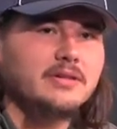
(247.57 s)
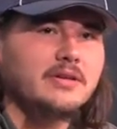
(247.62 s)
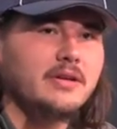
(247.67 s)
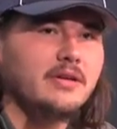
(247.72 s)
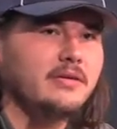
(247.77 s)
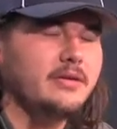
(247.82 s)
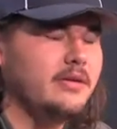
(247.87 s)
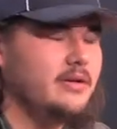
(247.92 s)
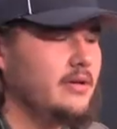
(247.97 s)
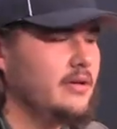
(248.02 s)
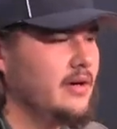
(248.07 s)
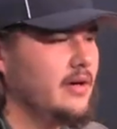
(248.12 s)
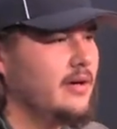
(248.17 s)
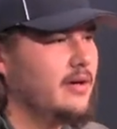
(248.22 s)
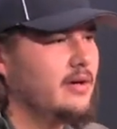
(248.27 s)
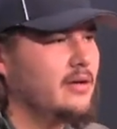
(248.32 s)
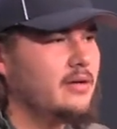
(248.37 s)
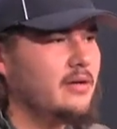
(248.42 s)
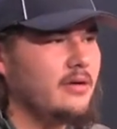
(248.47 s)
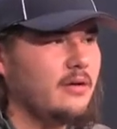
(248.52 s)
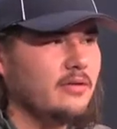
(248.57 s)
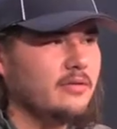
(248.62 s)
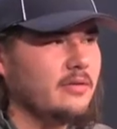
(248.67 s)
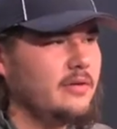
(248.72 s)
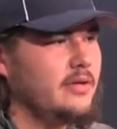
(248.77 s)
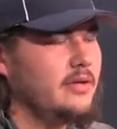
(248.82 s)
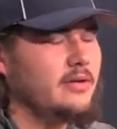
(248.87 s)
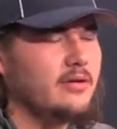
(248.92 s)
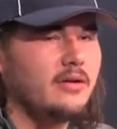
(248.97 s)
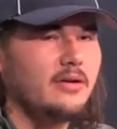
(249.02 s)
You know, he called
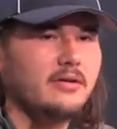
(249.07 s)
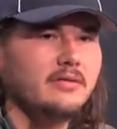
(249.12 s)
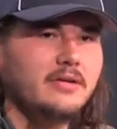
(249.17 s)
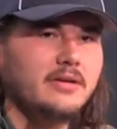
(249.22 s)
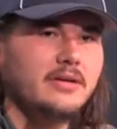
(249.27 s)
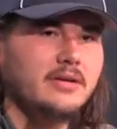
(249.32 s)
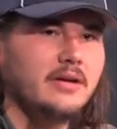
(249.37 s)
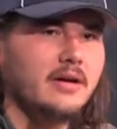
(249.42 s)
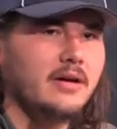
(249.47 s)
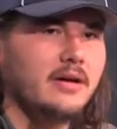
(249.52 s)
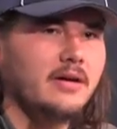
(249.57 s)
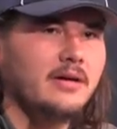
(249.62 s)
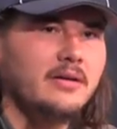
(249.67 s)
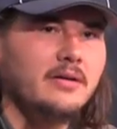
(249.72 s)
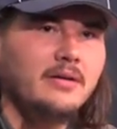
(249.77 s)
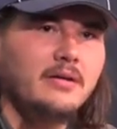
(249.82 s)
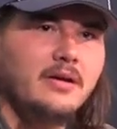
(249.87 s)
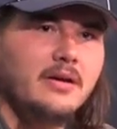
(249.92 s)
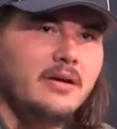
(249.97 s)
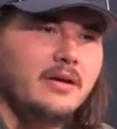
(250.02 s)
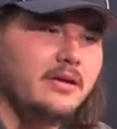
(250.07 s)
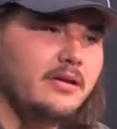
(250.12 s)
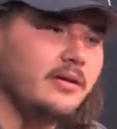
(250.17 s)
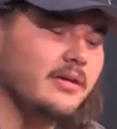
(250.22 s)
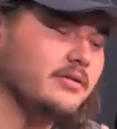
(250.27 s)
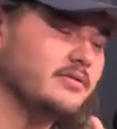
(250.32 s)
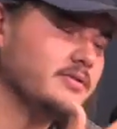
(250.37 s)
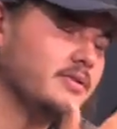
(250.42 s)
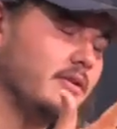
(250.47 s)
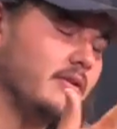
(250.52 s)
the
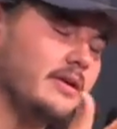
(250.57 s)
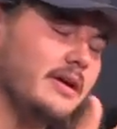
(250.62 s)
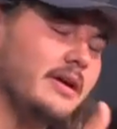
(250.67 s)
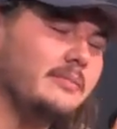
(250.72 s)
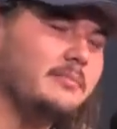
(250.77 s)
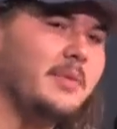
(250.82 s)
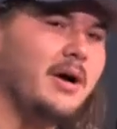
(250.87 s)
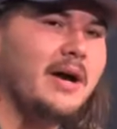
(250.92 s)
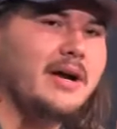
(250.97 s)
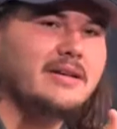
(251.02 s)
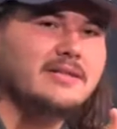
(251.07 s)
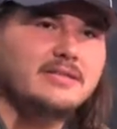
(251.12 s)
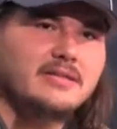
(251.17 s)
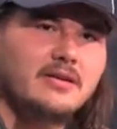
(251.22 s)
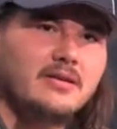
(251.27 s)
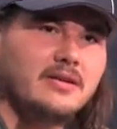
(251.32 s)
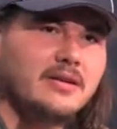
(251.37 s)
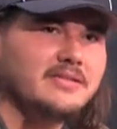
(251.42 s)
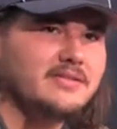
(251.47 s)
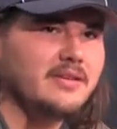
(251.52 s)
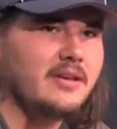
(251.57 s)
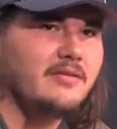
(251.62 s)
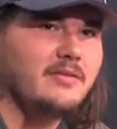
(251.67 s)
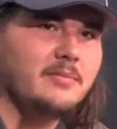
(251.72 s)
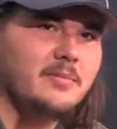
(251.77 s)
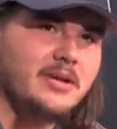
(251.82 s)
you know, he's calling out mics and all that stuff.